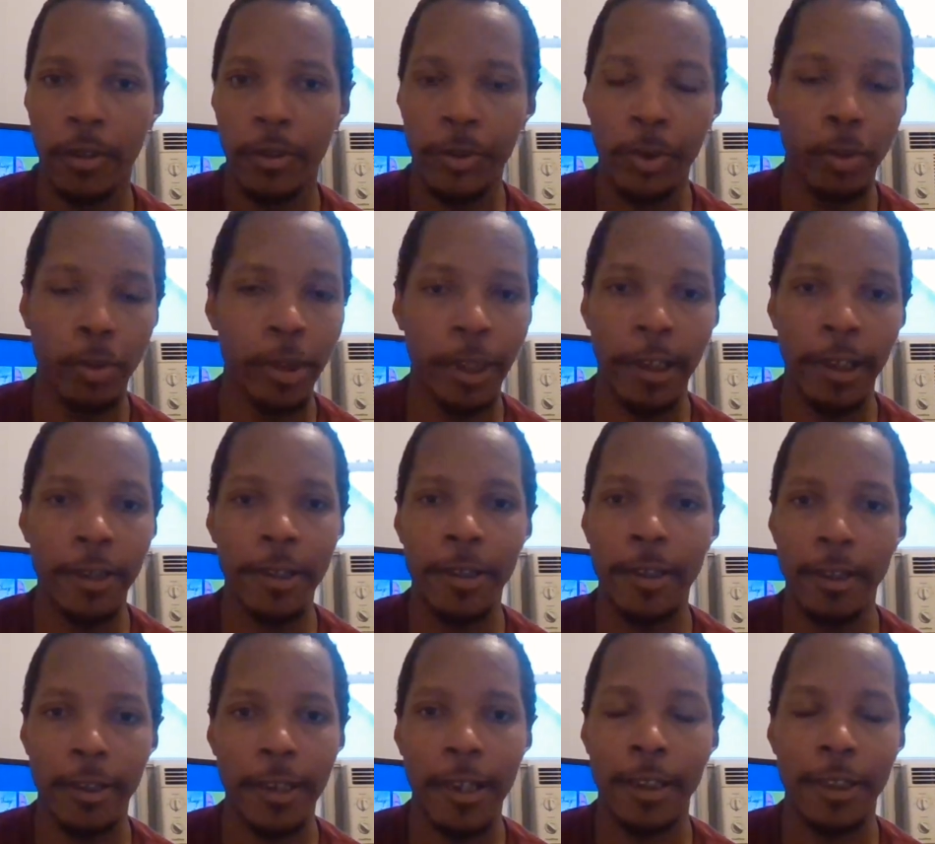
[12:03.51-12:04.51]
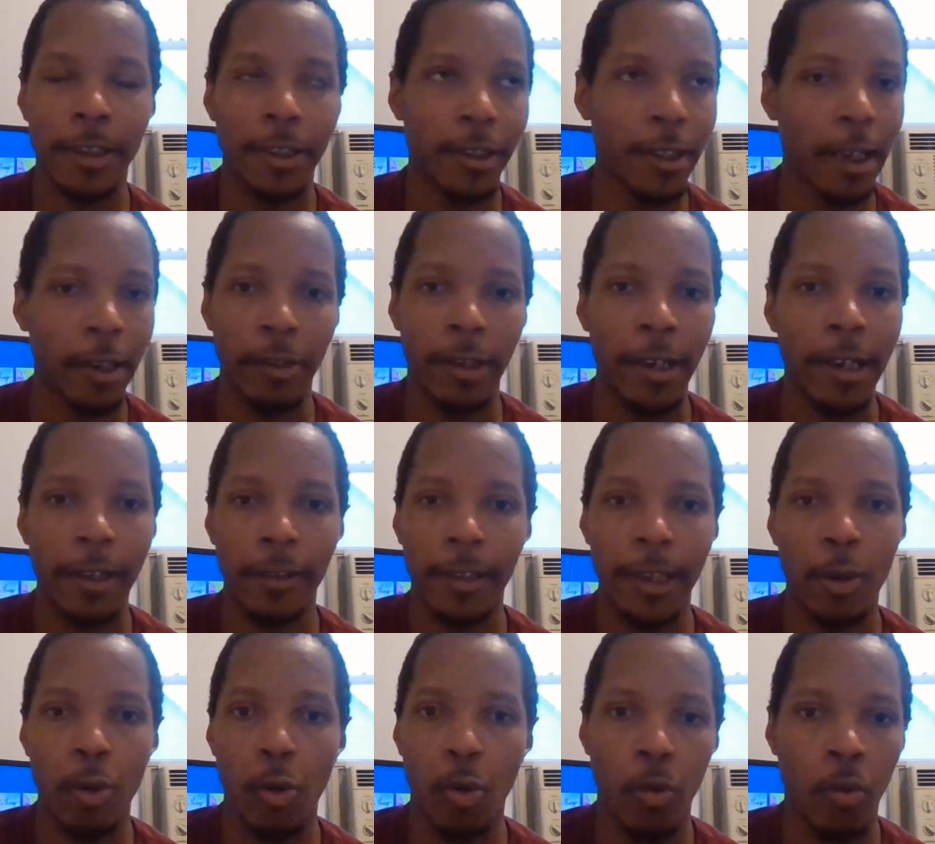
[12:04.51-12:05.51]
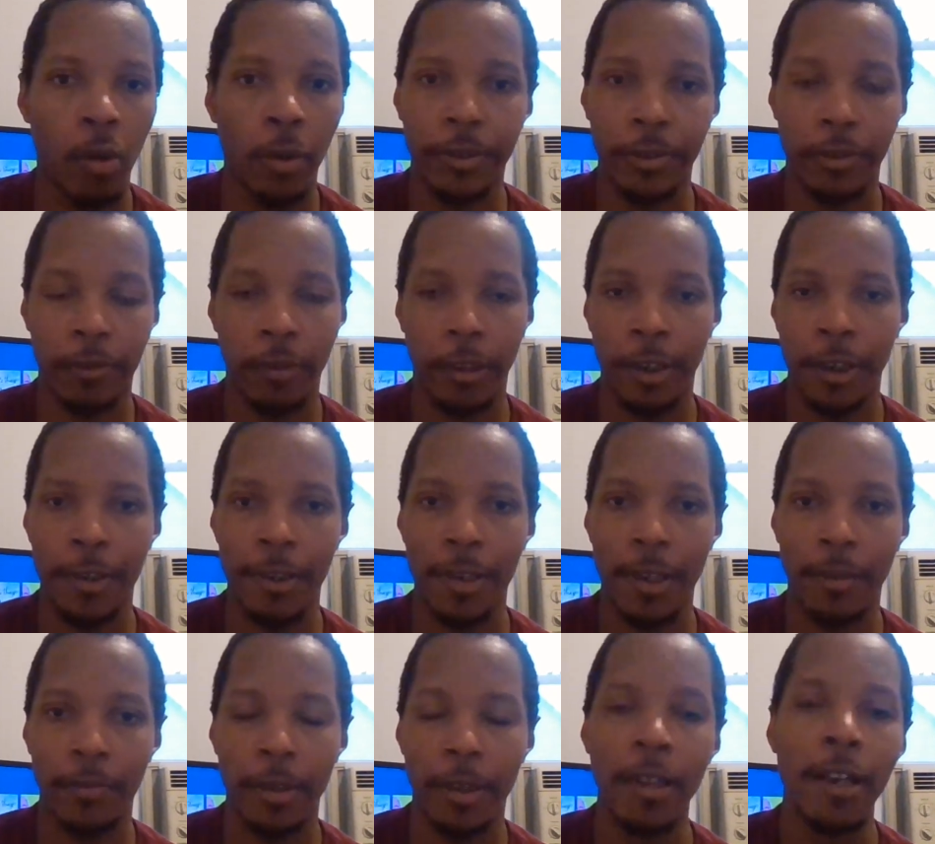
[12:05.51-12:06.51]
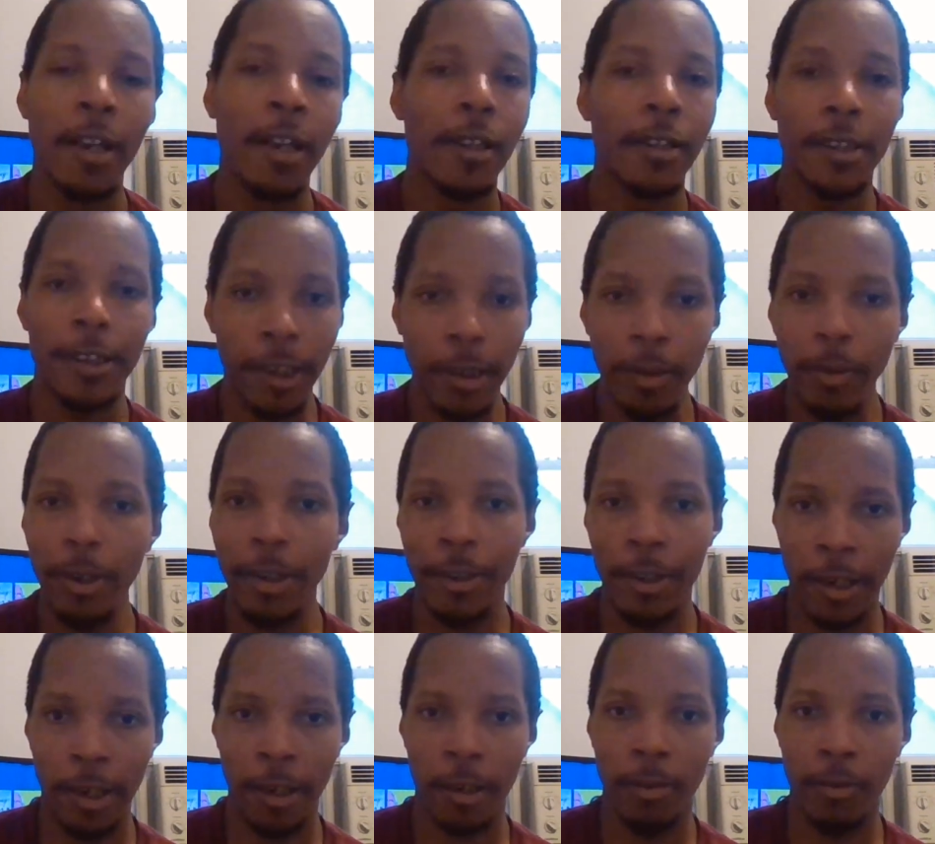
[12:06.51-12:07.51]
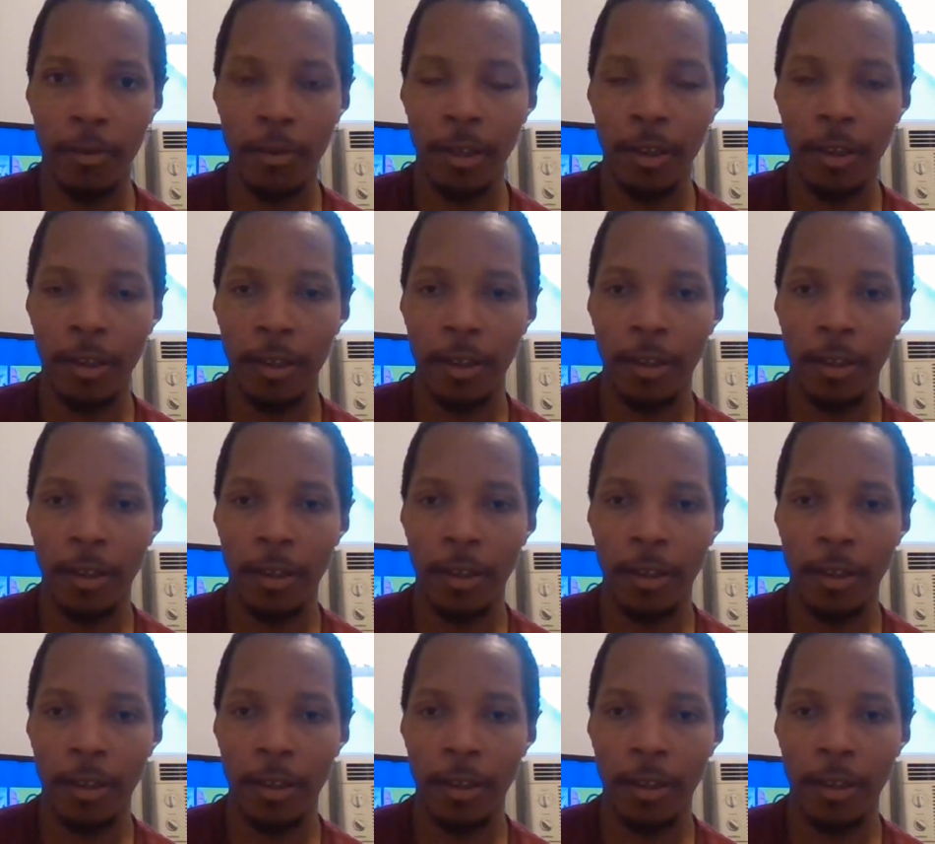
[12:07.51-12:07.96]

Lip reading: So did they just like settle that like off screen or something? Does anyone know?